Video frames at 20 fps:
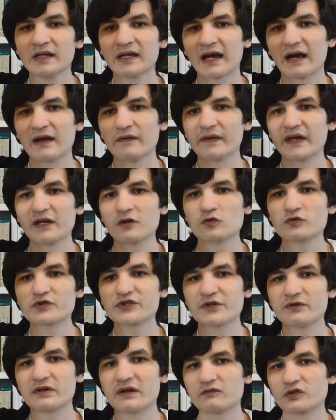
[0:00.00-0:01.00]
and they
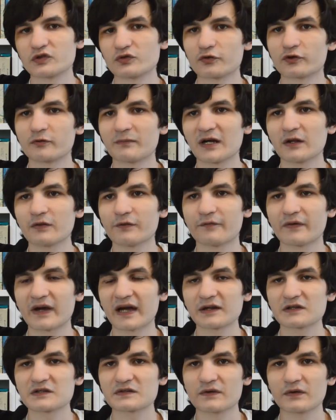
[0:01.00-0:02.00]
also never talk about the
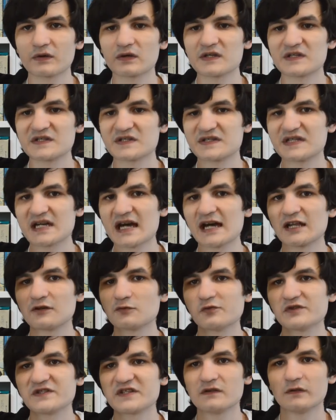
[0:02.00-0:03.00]
fact that his
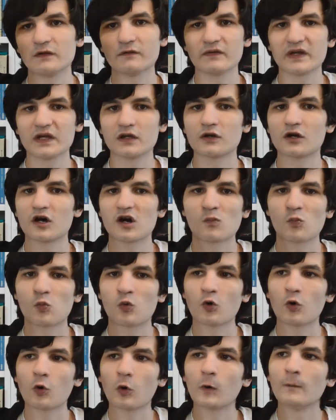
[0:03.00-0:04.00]
dad was in the Vietnam
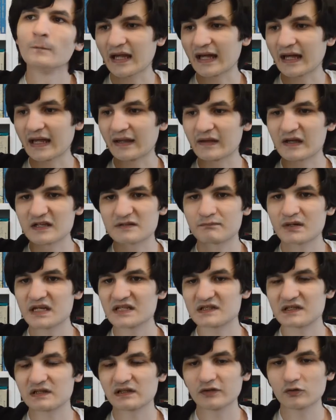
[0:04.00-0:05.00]
War. And that's
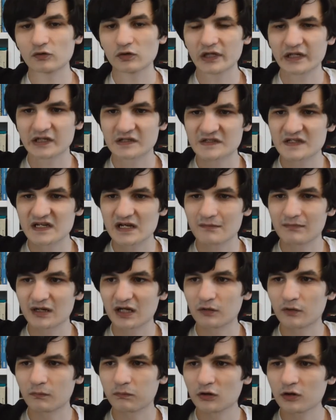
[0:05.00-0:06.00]
basically all I can say
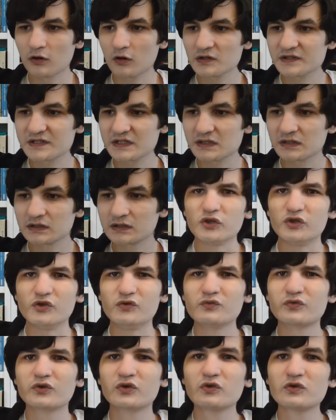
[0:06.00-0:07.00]
about the plot.
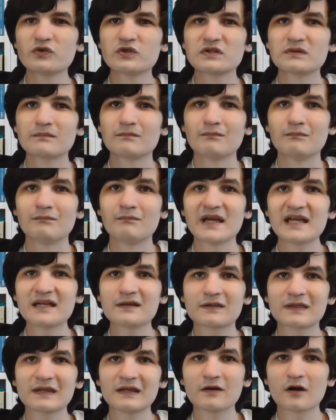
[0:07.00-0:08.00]
You could
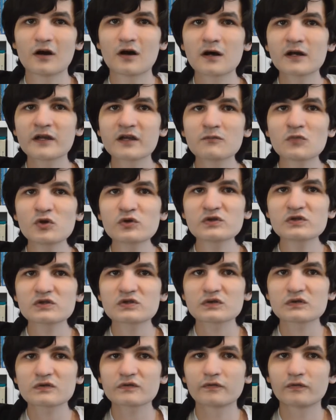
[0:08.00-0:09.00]
make the
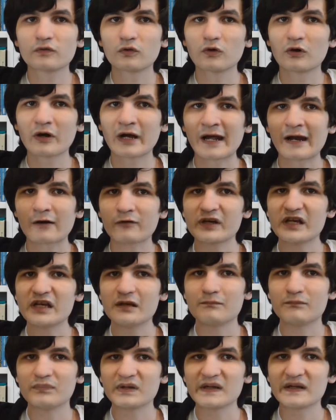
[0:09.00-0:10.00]
argument for
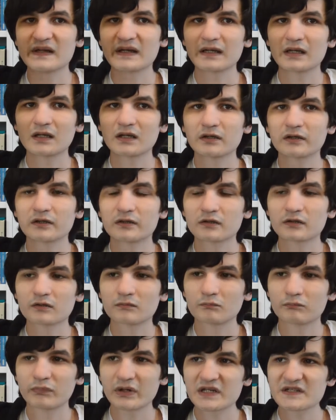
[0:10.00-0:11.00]
Ari being
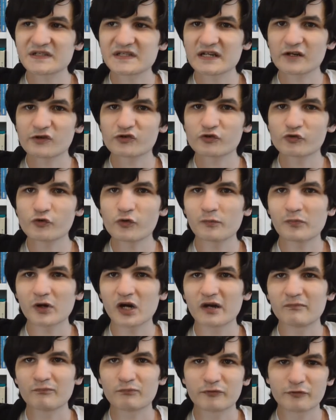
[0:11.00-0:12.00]
bisexual, but
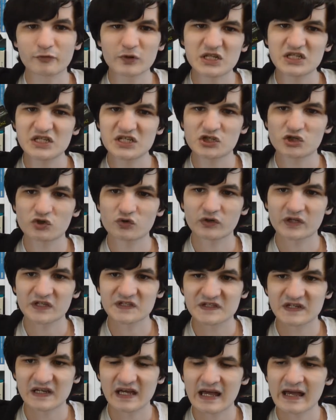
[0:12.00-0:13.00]
I'm pretty sure
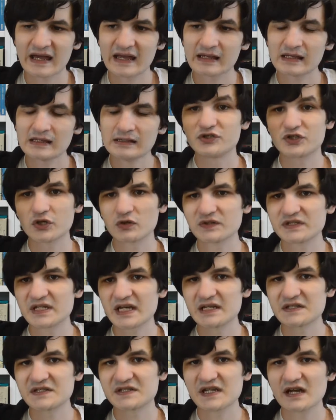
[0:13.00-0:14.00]
he's gay.
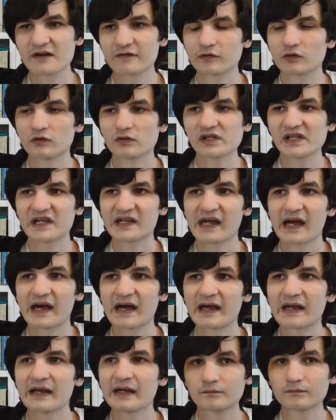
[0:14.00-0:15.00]
Dante is definitely
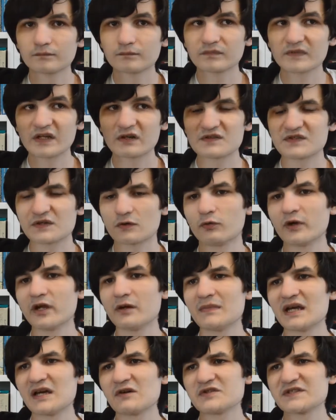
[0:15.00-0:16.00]
gay. There is a queer
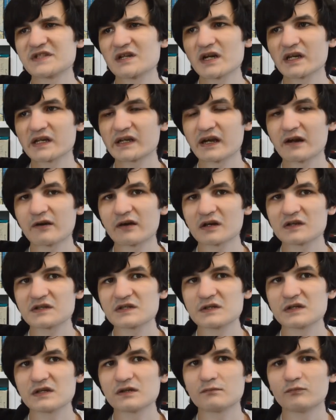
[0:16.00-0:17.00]
male side
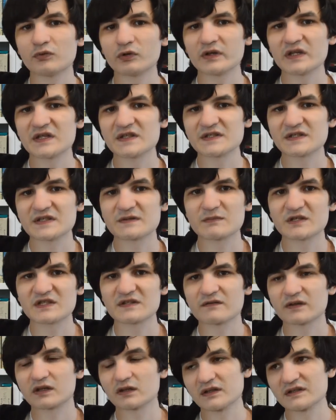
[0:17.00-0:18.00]
character, but his
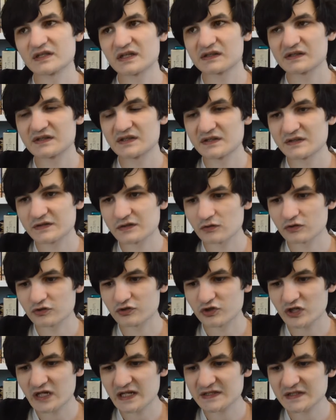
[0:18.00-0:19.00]
specific identity is not
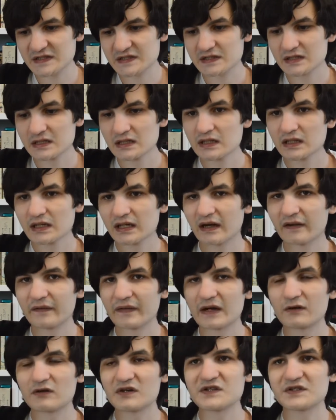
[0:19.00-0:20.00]
addressed. and
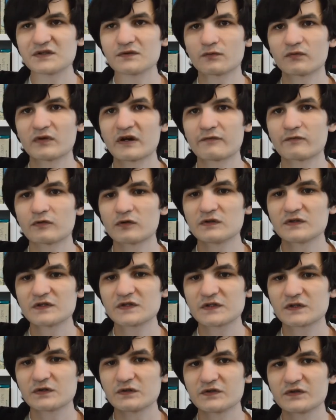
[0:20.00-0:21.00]
there is
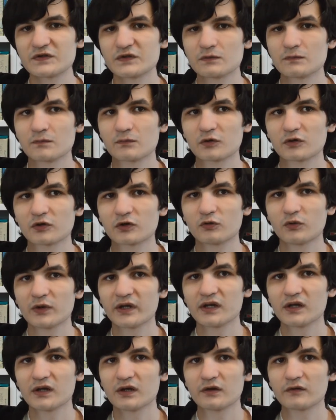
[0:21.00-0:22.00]
reference to some
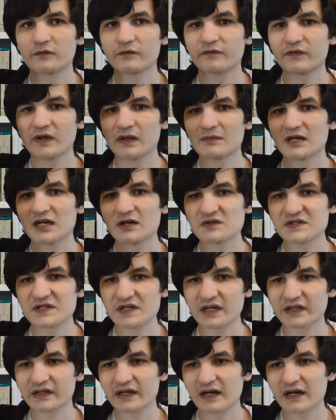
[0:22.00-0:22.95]
queer female side